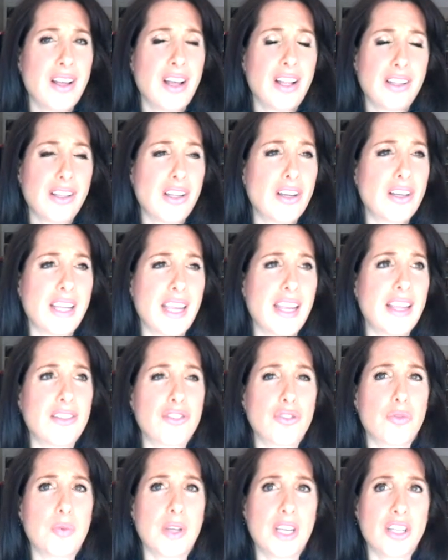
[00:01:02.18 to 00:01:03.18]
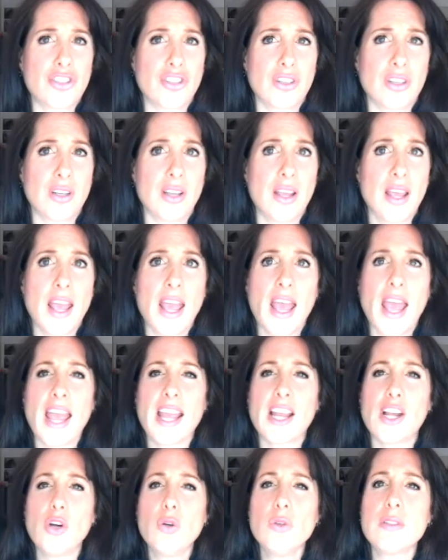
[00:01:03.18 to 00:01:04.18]
a lung cancer patient,
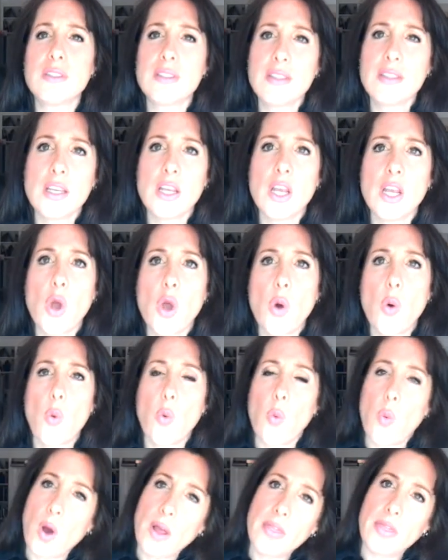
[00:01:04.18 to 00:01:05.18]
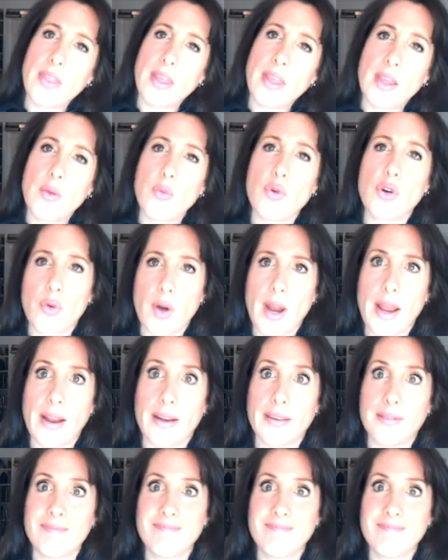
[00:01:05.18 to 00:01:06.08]
and go see what they regret.